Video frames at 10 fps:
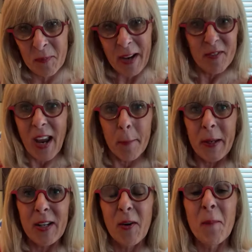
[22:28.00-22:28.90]

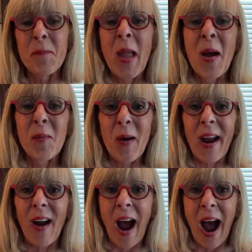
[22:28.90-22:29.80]
VIP group
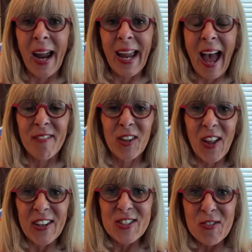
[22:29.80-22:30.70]
where I have a
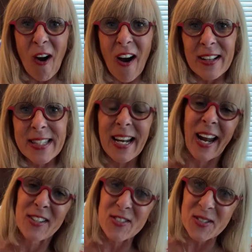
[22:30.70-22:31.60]
lot of draws and
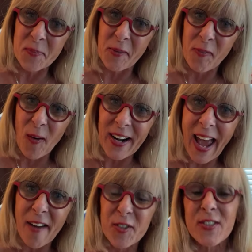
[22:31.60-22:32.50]
I do some before and
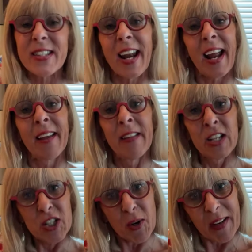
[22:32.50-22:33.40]
afters and I
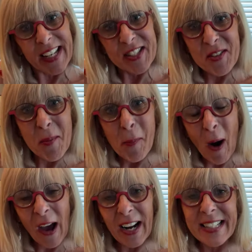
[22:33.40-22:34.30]
showcase new
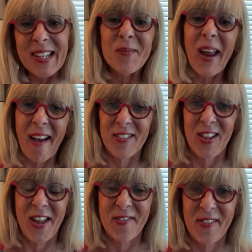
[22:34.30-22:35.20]
products and we have a
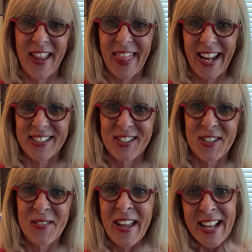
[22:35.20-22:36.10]
lot of fun there
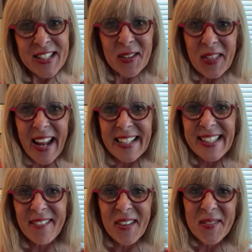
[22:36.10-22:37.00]
too. So
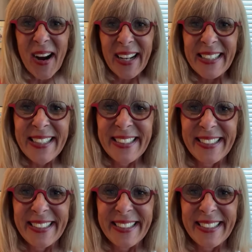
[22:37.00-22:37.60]
thanks everyone.